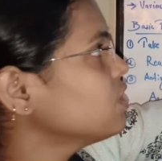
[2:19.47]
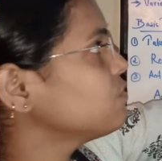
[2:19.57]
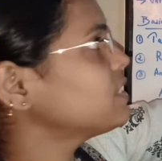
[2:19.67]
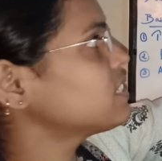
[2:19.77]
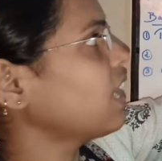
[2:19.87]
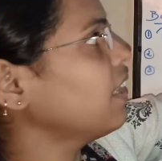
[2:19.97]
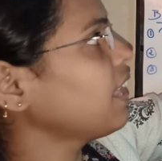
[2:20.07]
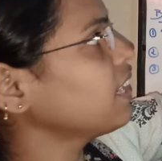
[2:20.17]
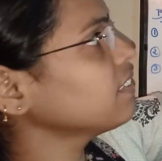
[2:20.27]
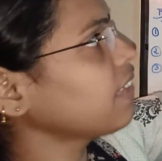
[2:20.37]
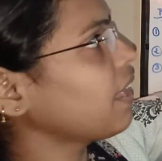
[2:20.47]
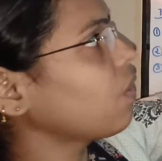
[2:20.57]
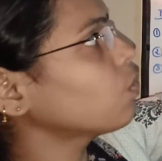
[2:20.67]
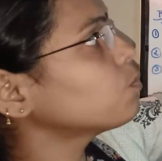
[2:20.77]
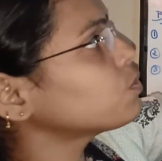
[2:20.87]
which containing
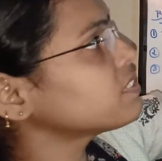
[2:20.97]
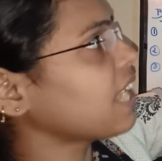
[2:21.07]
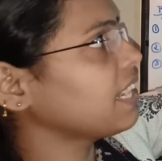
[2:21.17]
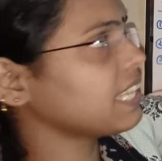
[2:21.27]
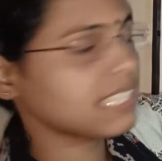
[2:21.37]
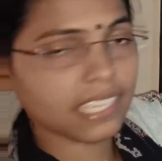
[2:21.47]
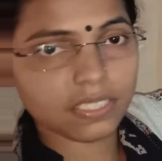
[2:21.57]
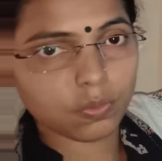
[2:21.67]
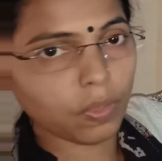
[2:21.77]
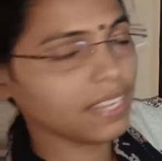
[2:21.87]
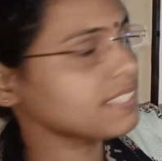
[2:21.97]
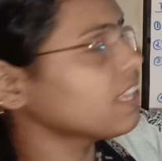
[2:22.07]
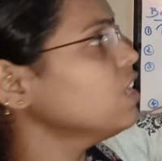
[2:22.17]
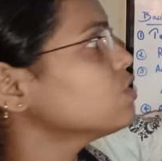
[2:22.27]
almost 96 wells.